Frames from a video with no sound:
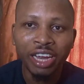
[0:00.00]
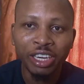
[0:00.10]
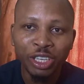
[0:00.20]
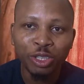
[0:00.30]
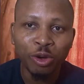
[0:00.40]
I
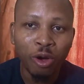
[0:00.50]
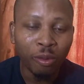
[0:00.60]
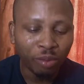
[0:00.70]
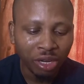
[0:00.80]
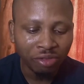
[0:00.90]
need to
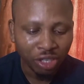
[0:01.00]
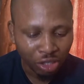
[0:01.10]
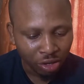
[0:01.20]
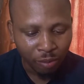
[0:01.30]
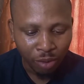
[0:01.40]
uplift
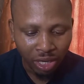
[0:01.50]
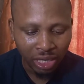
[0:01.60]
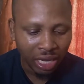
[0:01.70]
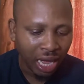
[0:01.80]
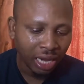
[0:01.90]

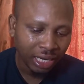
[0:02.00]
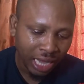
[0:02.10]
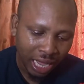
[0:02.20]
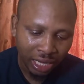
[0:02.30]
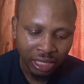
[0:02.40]
somebody,
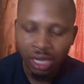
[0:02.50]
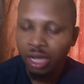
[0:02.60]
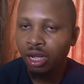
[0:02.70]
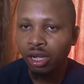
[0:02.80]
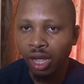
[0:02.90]
and then
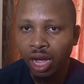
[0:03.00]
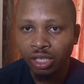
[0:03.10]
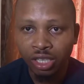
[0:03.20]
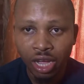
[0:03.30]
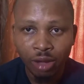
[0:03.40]

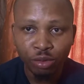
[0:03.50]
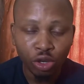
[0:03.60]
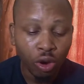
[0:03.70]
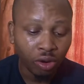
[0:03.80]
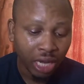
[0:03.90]
got
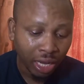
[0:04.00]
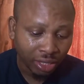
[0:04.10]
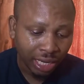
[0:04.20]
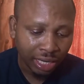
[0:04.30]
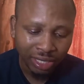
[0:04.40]
Tems on
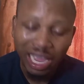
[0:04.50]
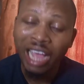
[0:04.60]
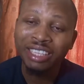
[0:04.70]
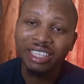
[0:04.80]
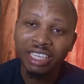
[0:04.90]
Essence,
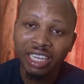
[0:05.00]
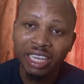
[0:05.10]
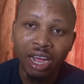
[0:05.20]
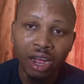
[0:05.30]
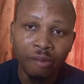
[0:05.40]
I
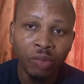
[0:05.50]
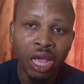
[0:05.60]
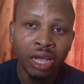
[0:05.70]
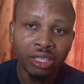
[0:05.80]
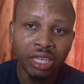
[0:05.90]
think
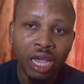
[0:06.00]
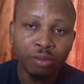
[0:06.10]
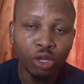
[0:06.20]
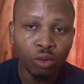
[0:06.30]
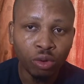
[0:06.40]

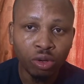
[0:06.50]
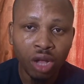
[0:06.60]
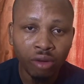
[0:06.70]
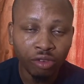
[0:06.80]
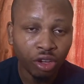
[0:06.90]
Tems
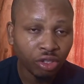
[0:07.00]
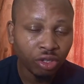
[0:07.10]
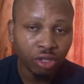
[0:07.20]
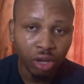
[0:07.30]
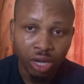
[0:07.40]
wouldn't have
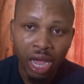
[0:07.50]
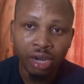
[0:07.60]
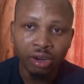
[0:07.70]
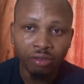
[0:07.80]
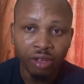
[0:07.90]
gotten some
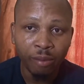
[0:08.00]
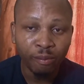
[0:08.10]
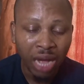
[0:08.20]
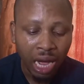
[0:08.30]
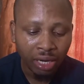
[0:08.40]
kind of a
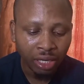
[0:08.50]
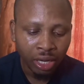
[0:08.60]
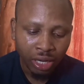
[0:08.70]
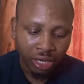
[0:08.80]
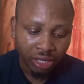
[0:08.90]
mad
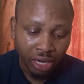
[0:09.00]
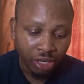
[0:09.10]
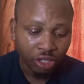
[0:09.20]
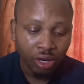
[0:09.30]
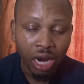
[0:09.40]

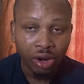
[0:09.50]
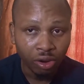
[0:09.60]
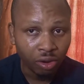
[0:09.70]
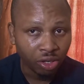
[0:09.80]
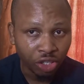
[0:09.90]
international
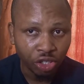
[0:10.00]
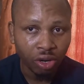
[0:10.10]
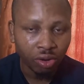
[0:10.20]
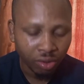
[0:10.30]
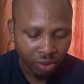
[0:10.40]

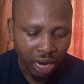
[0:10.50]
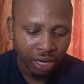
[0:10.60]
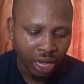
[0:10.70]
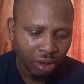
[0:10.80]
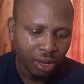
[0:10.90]
recognition
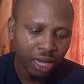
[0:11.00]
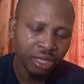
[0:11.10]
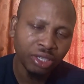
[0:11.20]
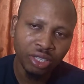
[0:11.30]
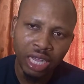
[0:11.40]
right now,
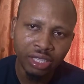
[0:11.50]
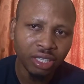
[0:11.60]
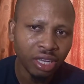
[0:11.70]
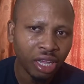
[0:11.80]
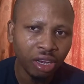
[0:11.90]
and he's
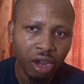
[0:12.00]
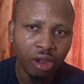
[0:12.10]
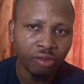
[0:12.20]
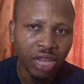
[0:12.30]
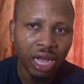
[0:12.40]
getting a
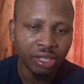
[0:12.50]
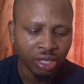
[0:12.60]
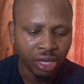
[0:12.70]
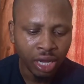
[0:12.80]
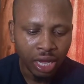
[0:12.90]
lot of
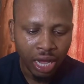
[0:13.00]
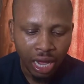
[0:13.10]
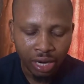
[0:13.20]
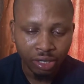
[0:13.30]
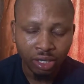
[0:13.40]
that,
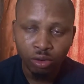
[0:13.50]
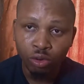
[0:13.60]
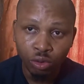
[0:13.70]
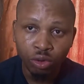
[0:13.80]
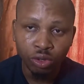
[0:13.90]
and
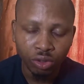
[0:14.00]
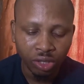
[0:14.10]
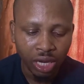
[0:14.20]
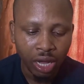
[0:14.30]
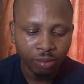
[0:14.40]
kudos
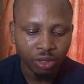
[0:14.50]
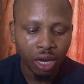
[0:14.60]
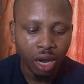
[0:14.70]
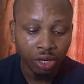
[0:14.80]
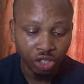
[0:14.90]
to
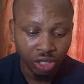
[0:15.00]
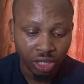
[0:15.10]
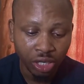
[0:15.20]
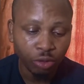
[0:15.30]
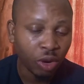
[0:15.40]
Tems, and
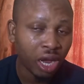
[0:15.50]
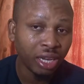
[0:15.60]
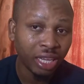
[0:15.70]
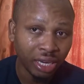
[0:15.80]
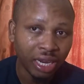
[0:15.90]
she did
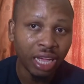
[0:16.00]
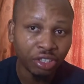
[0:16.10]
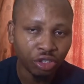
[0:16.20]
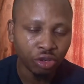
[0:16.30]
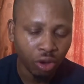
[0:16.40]
well in
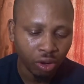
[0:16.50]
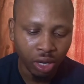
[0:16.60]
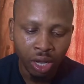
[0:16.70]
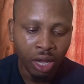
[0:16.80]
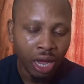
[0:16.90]
that
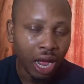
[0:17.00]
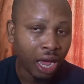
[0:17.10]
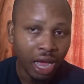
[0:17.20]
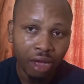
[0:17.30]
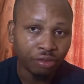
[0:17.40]
song.
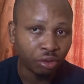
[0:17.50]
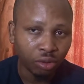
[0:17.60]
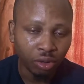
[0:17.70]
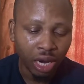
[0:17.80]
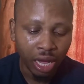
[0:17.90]
I have to,
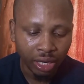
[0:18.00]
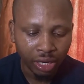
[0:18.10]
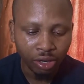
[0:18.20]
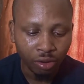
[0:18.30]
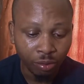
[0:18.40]

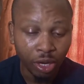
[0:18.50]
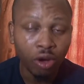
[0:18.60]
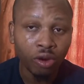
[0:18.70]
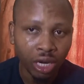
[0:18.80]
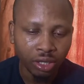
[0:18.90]
like, you know, be
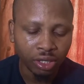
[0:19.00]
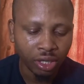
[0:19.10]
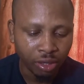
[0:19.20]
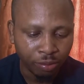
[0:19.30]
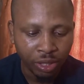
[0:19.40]

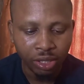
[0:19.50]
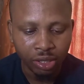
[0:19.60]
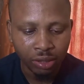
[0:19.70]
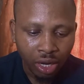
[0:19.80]
honest a bit.